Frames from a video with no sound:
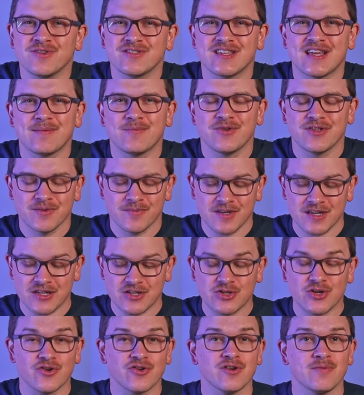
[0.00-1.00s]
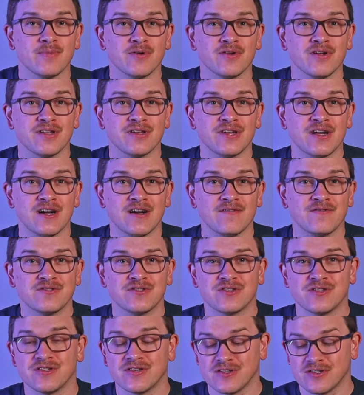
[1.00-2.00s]
was able to be durable enough
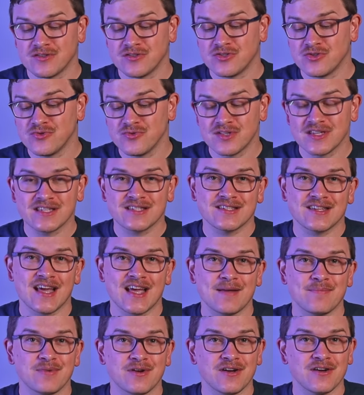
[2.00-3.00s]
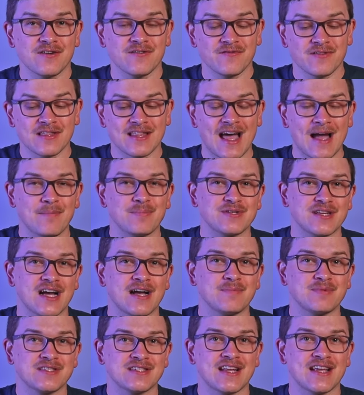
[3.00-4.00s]
to do this type of
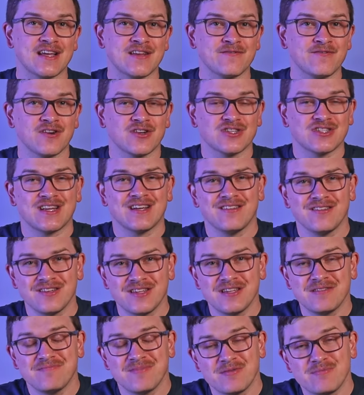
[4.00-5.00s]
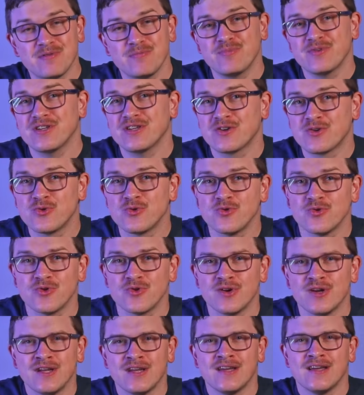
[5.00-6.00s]
laptop stand functionality, it'd be pretty cool,